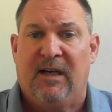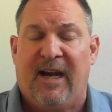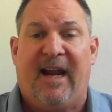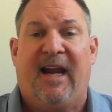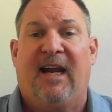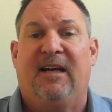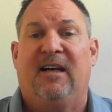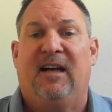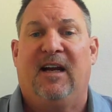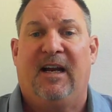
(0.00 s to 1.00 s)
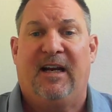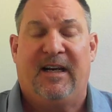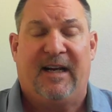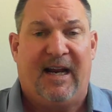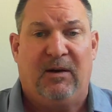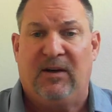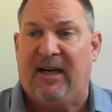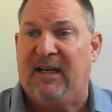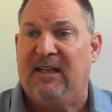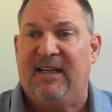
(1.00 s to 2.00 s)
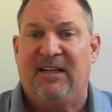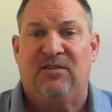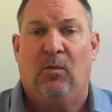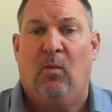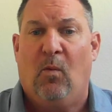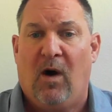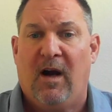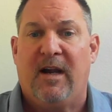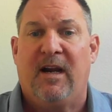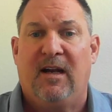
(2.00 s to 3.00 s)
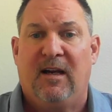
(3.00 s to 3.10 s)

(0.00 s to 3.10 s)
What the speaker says: and at least one